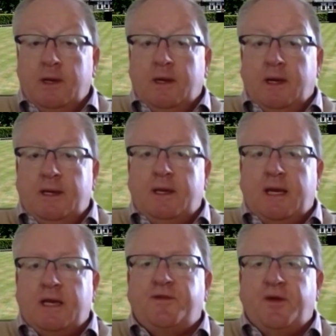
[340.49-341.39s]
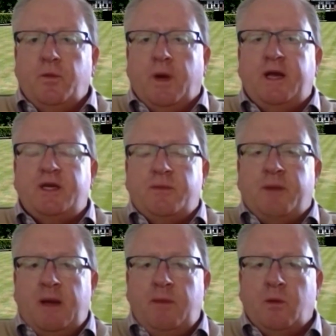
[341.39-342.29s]
in the next few weeks you
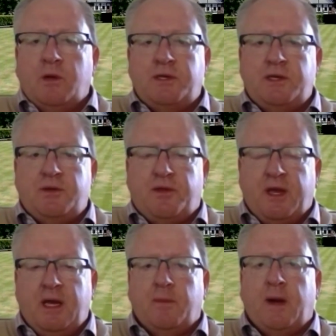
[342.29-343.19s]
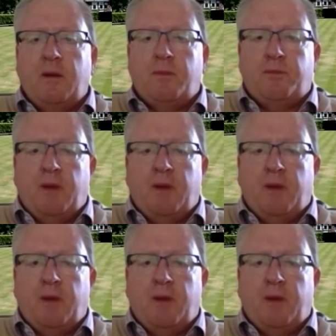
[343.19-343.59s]
may be wanting to think about